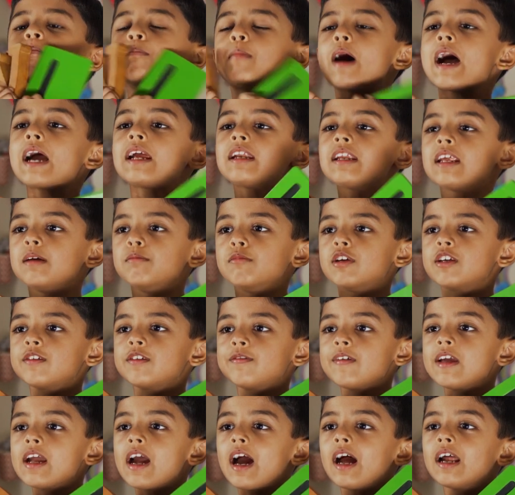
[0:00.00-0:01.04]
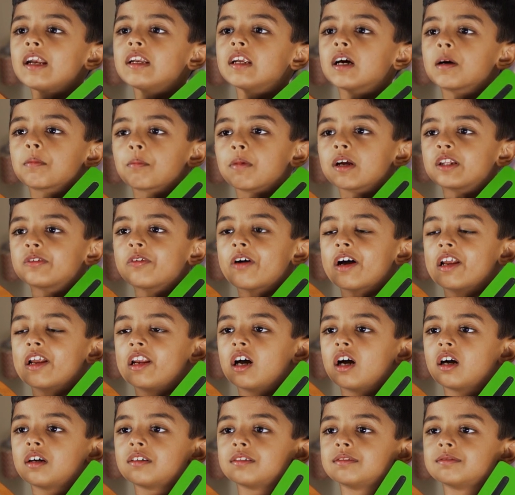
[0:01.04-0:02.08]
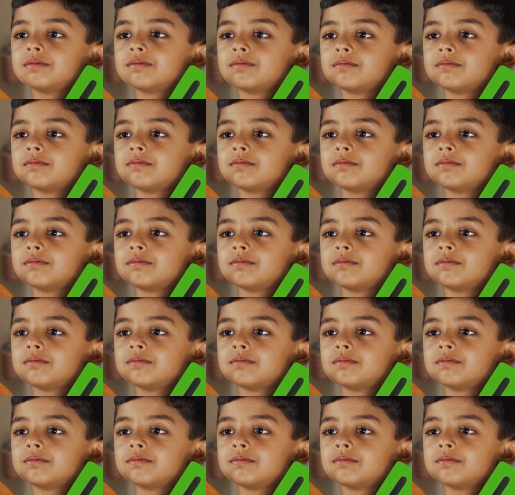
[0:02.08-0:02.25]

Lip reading: My name is Vihan Lakpatwala.